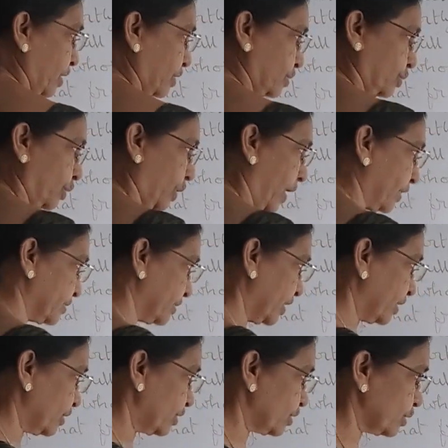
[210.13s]
So as
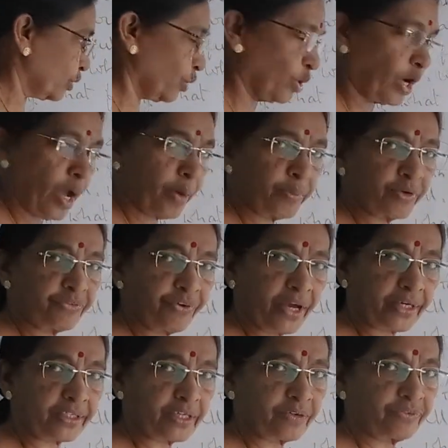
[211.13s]
there is no common
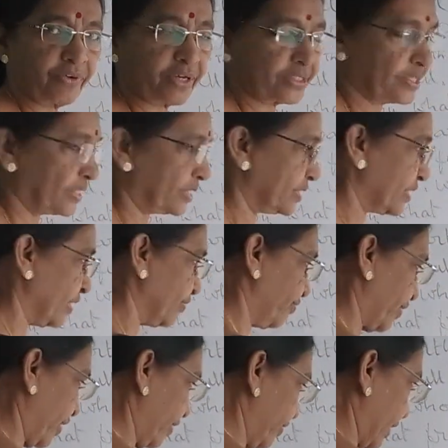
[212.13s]
factor for 6 and 5,